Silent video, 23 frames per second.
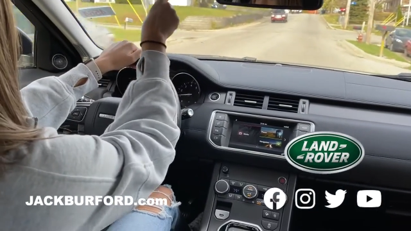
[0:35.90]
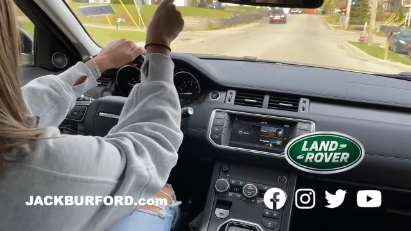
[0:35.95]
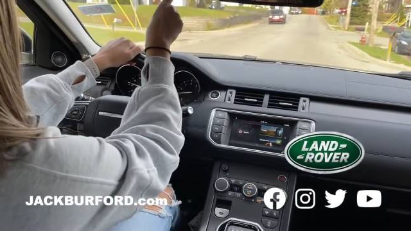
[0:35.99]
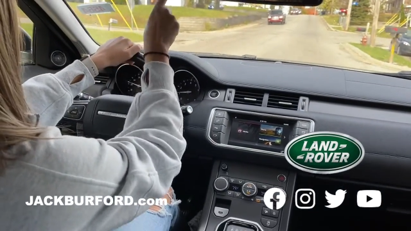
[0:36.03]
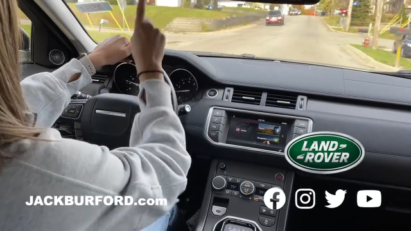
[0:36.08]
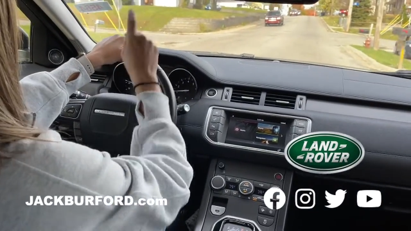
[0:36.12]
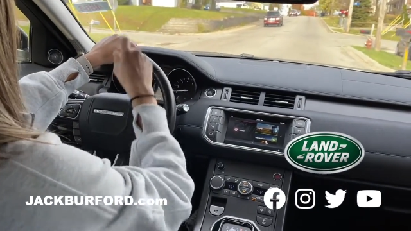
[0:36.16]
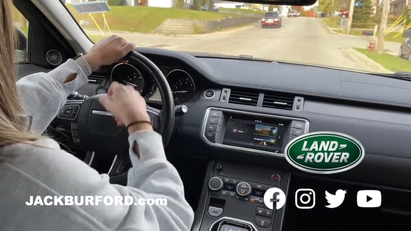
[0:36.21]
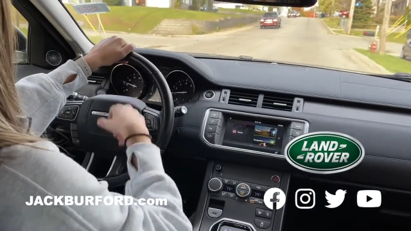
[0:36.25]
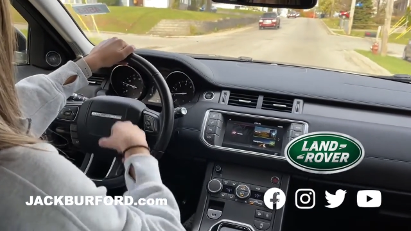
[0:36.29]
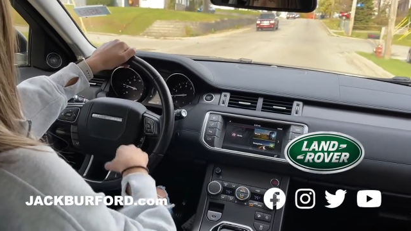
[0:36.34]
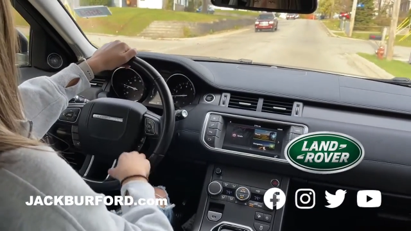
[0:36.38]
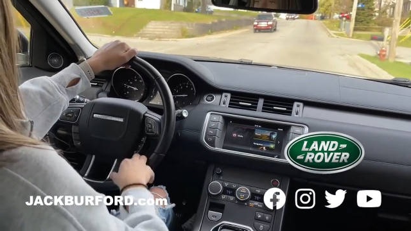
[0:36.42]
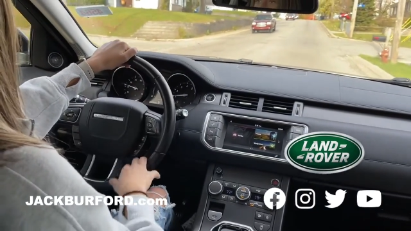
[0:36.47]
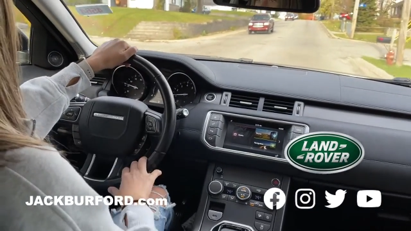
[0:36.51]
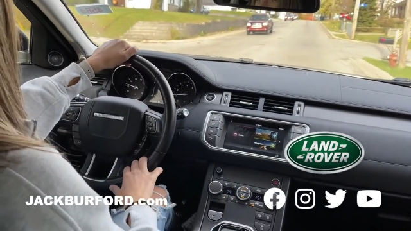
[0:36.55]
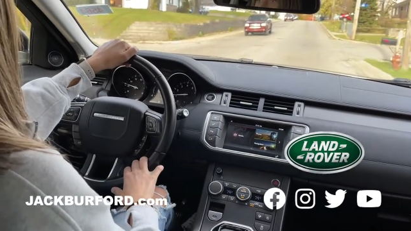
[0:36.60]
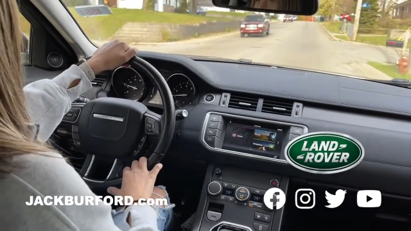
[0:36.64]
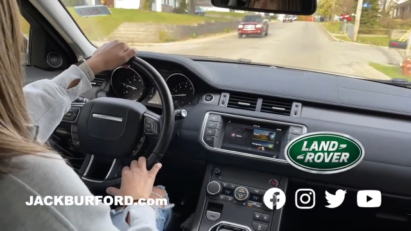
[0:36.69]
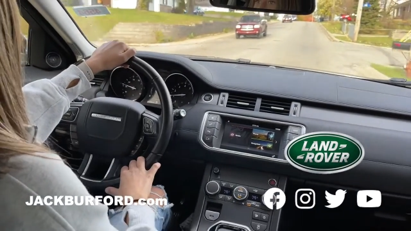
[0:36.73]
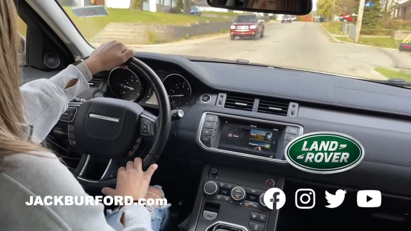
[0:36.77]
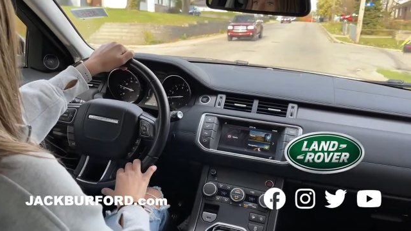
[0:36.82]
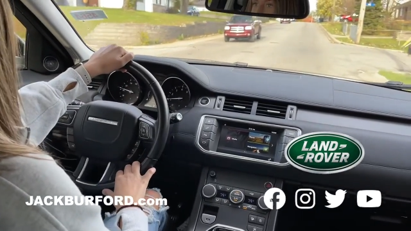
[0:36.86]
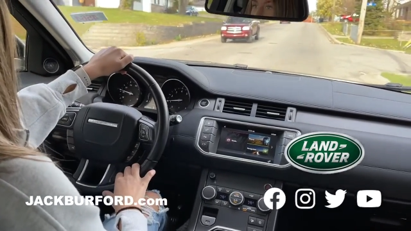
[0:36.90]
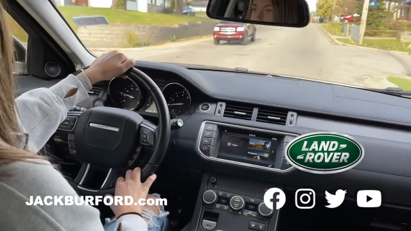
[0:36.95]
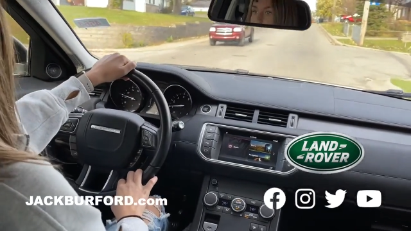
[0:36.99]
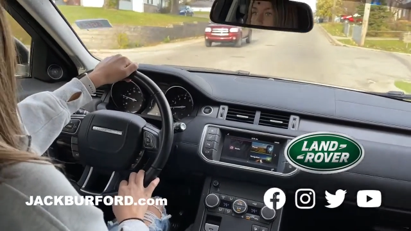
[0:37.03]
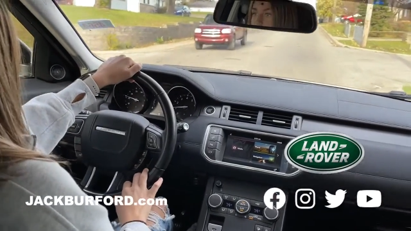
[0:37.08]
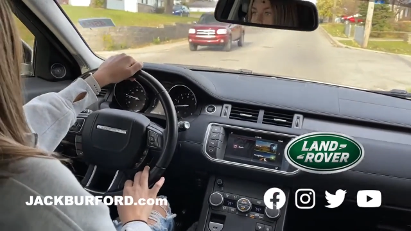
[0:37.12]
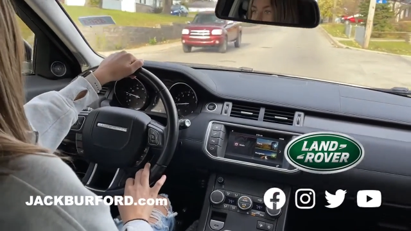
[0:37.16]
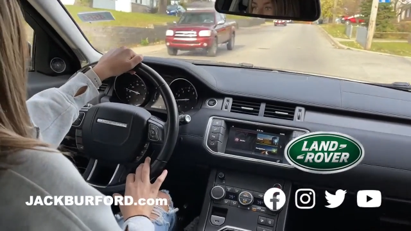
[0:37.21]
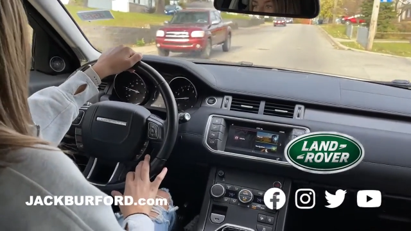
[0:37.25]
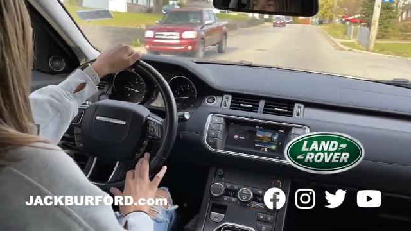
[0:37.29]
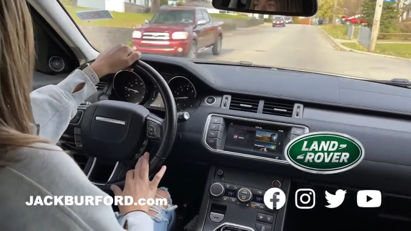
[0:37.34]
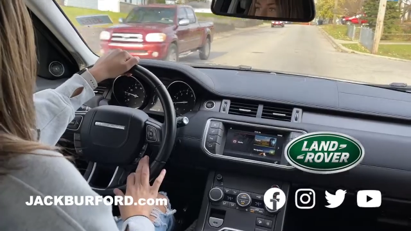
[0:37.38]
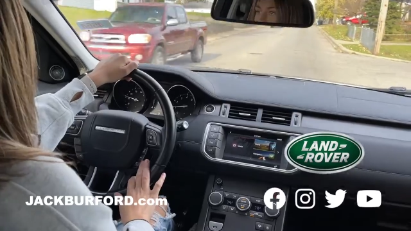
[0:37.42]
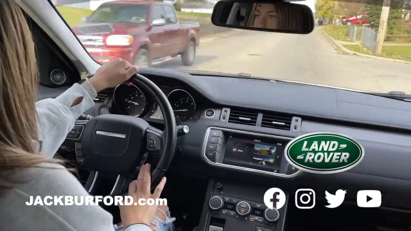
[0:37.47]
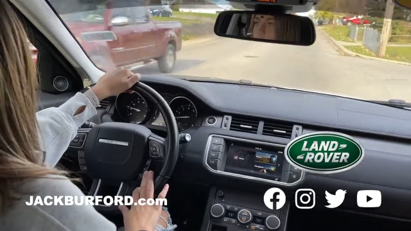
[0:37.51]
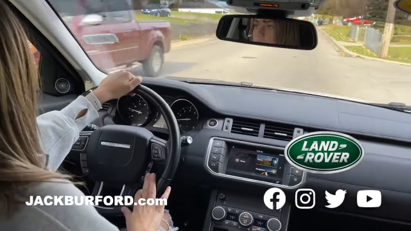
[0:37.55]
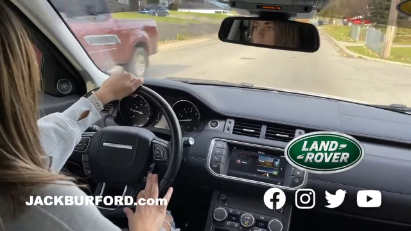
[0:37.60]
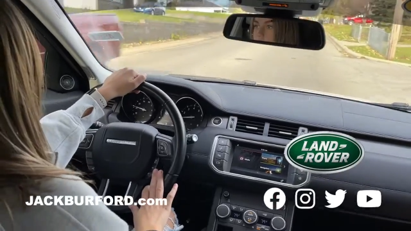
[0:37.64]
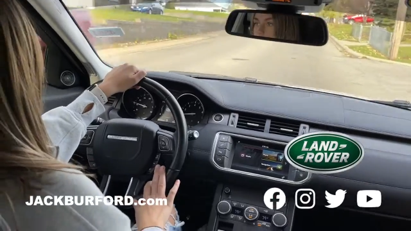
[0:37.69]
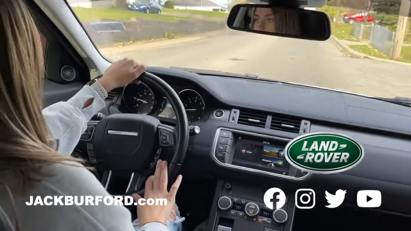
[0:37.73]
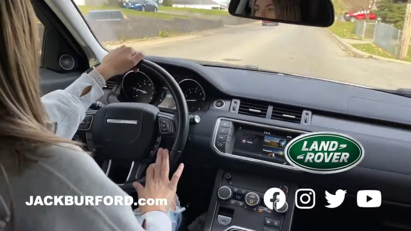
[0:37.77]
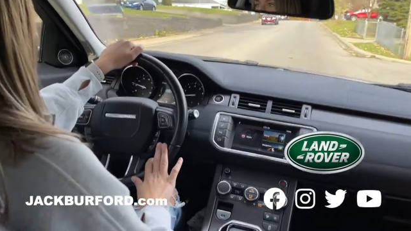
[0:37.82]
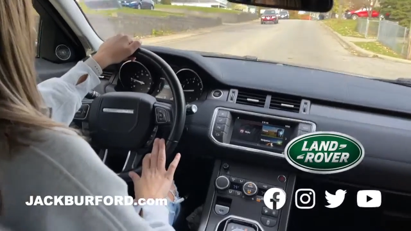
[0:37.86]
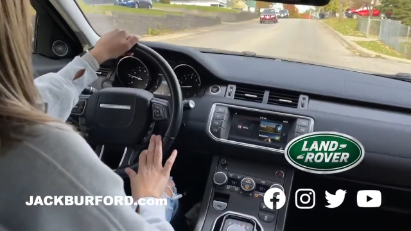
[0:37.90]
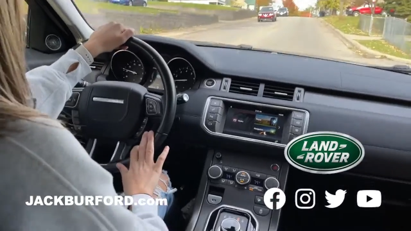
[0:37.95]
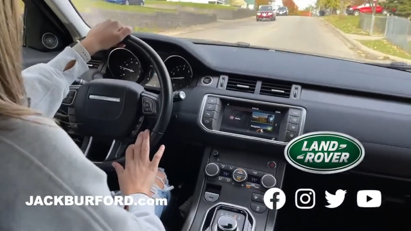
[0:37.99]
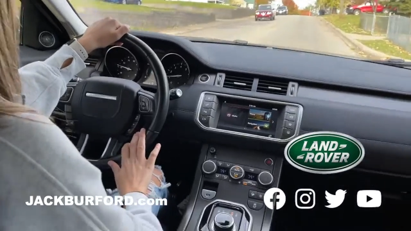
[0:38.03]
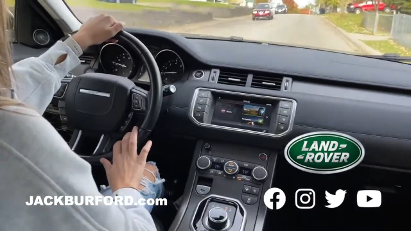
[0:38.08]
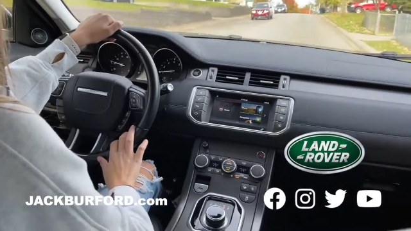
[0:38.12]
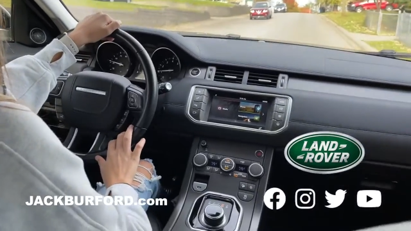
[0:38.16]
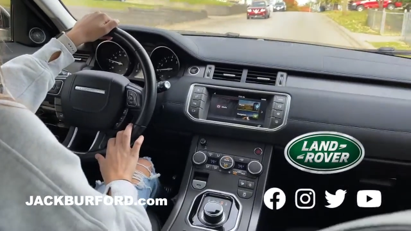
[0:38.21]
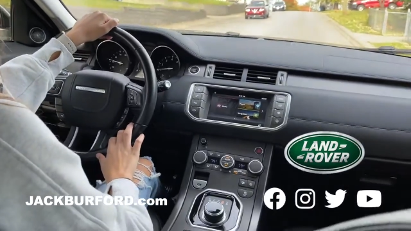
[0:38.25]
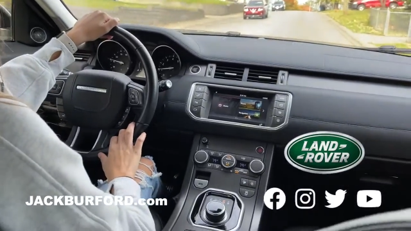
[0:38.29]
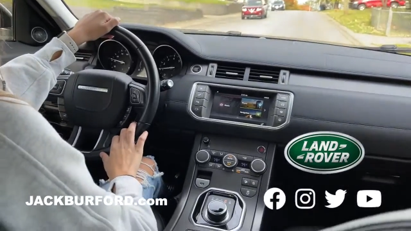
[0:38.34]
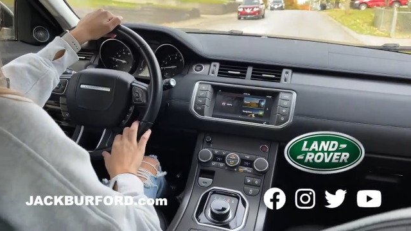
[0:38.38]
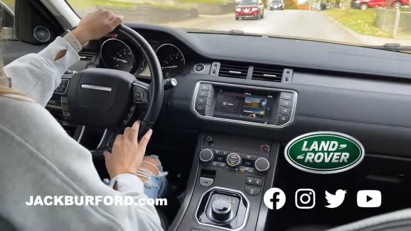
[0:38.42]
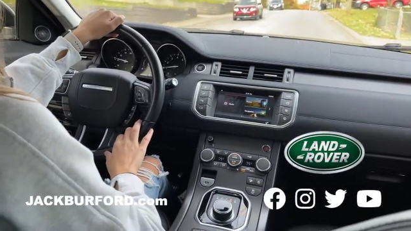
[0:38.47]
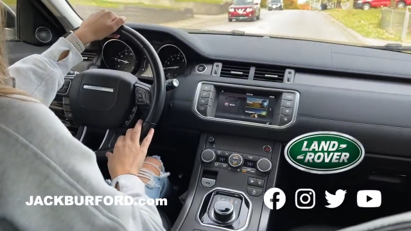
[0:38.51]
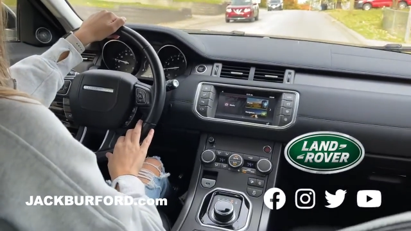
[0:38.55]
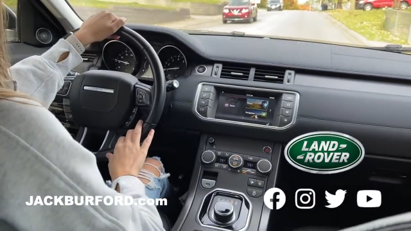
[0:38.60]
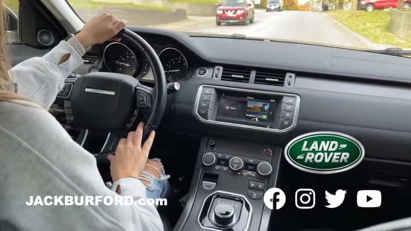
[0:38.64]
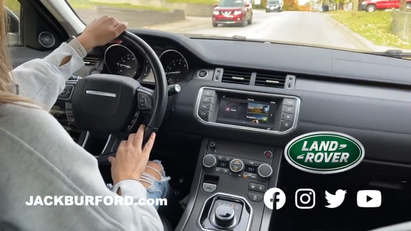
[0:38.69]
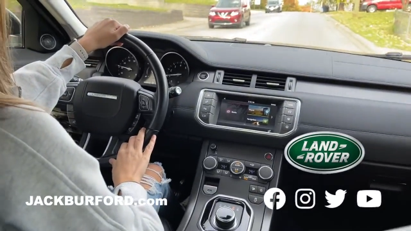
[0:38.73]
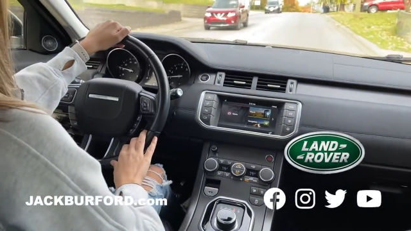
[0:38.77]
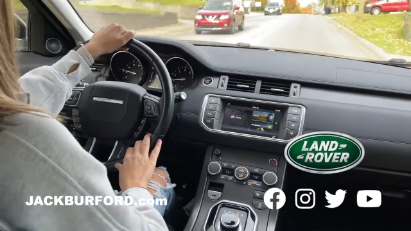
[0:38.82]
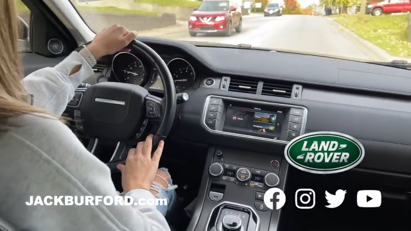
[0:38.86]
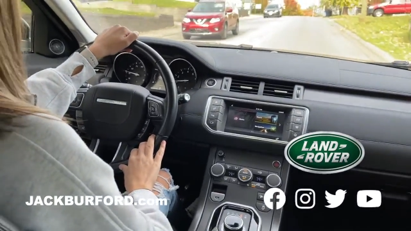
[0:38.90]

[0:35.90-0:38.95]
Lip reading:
No face is visible, so there are no lips to read.